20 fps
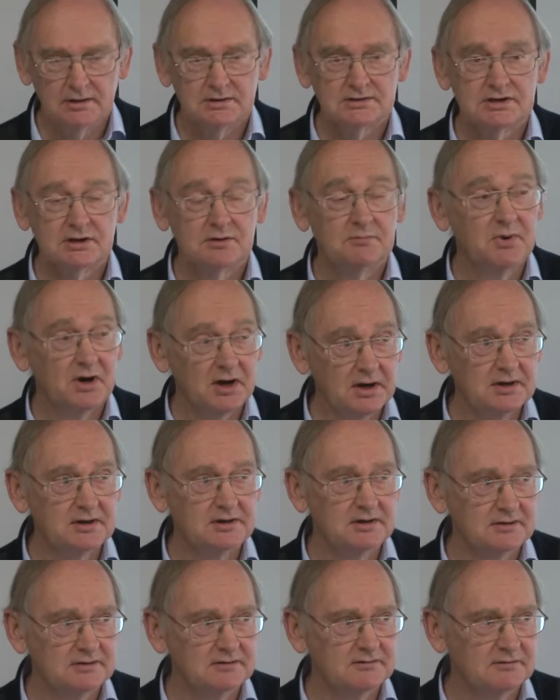So
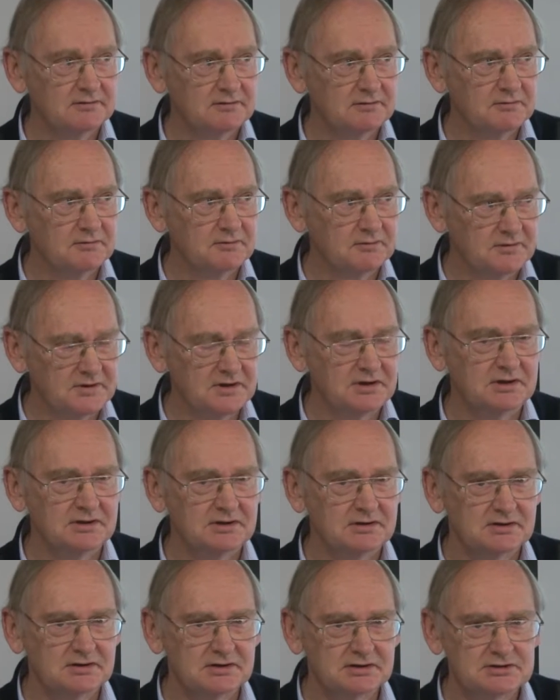by
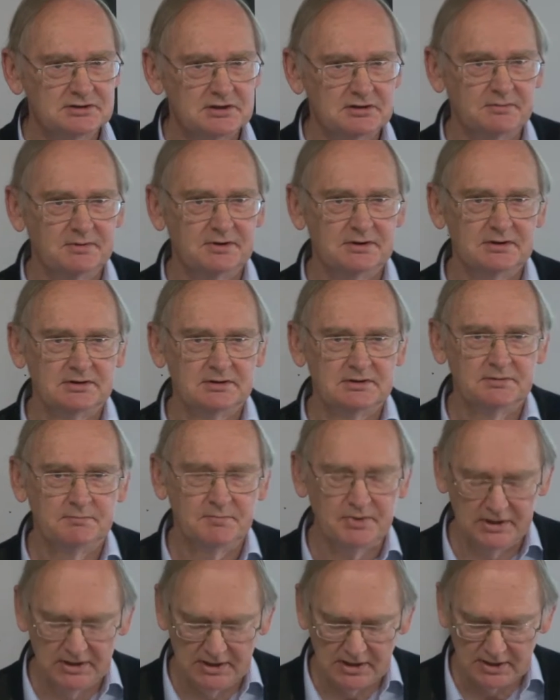the distributed
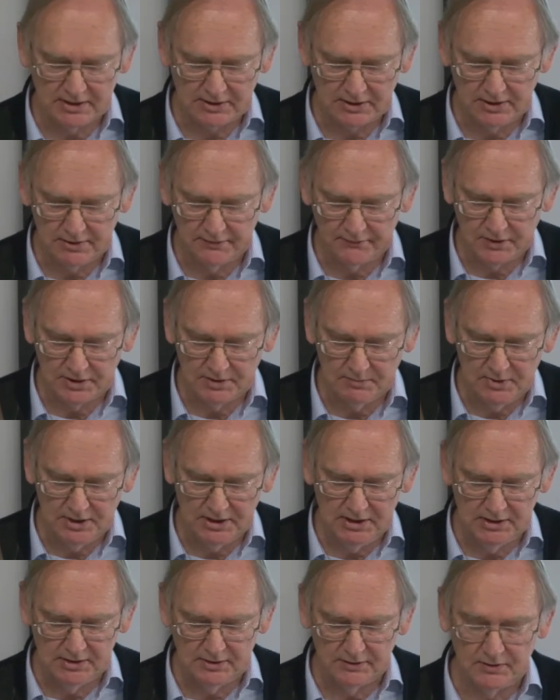Bean archive, I
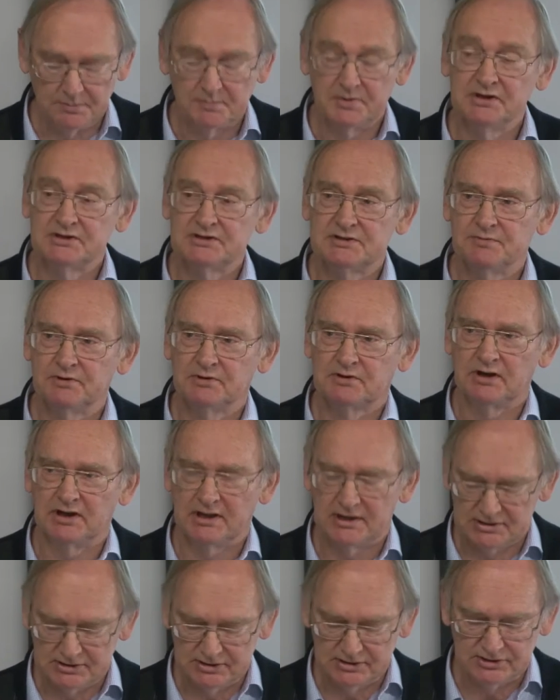mean the principal
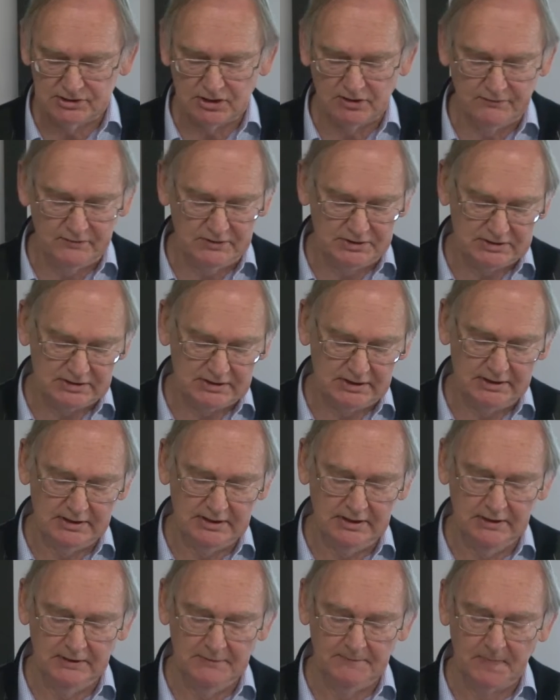collections,
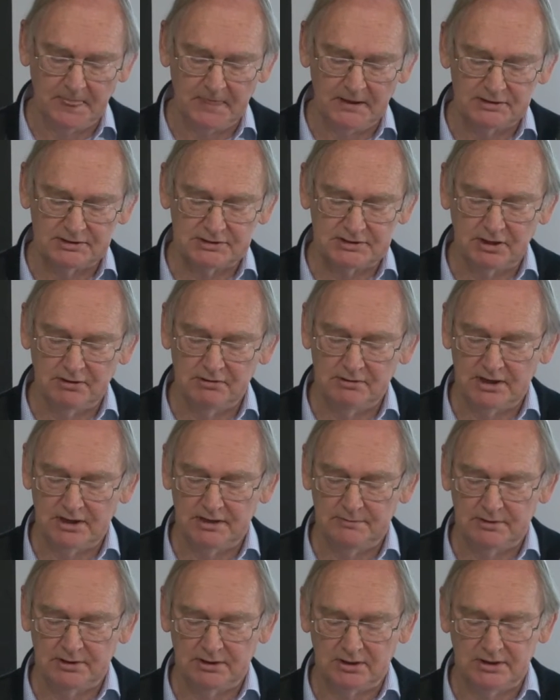obviously, so
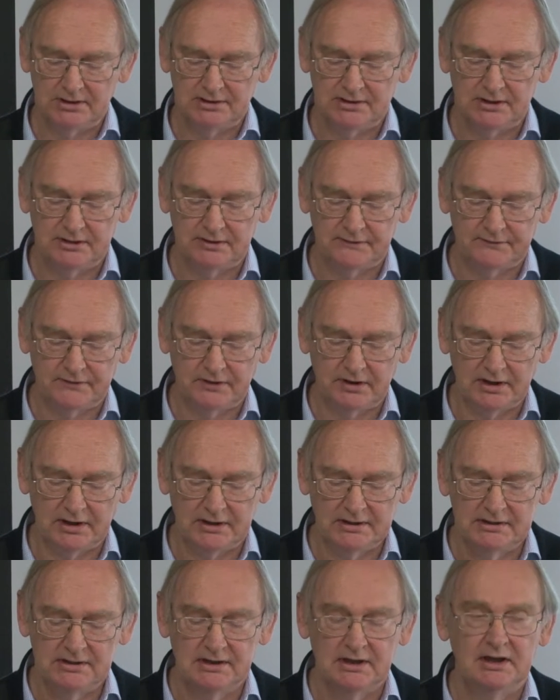named and
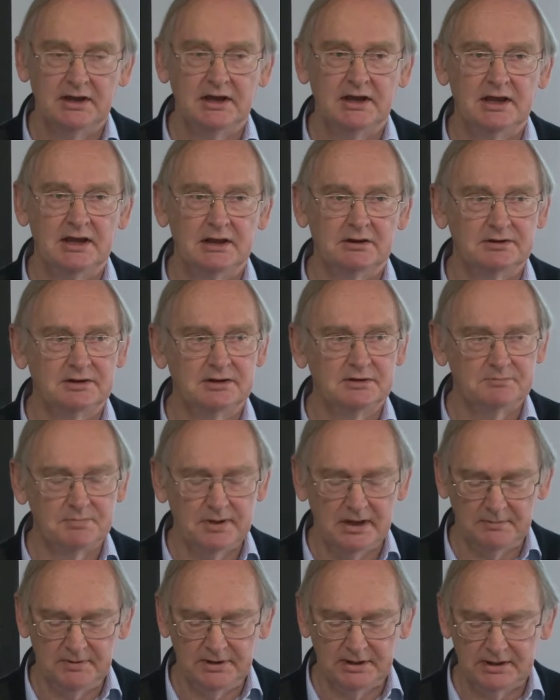identified, held in
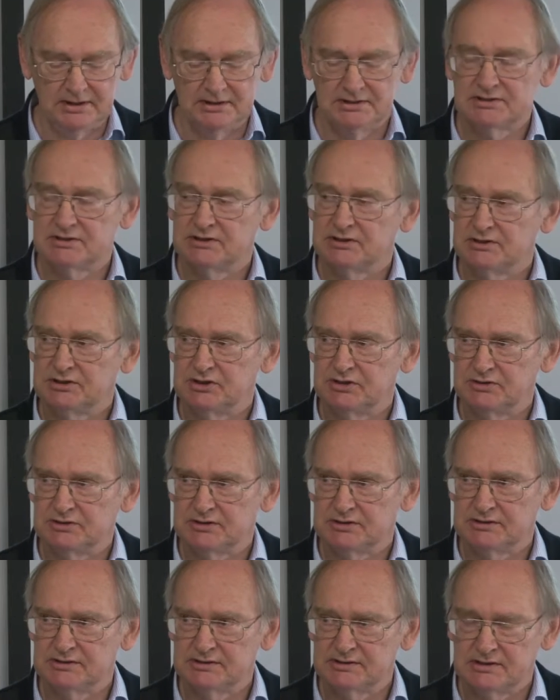public
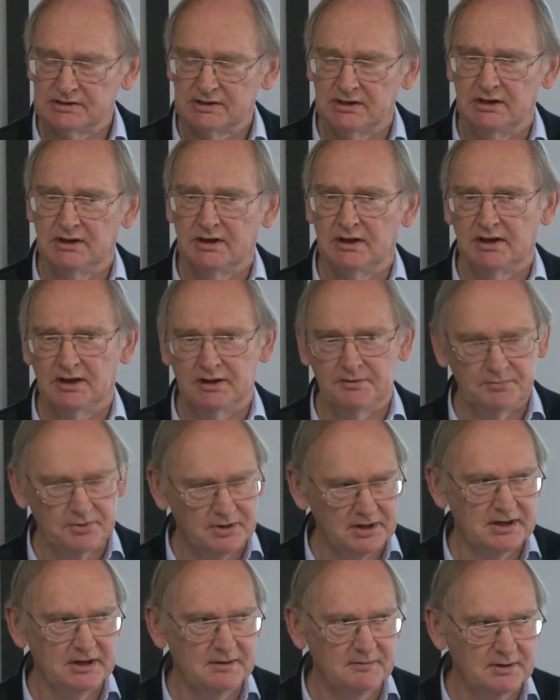institutions, and
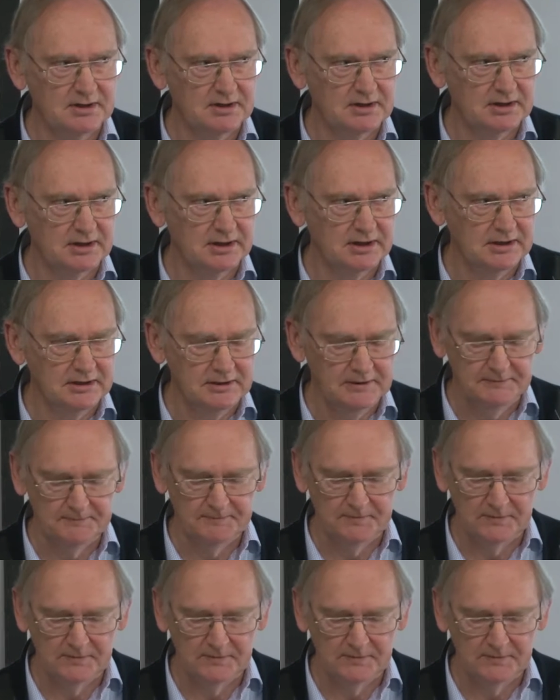preeminently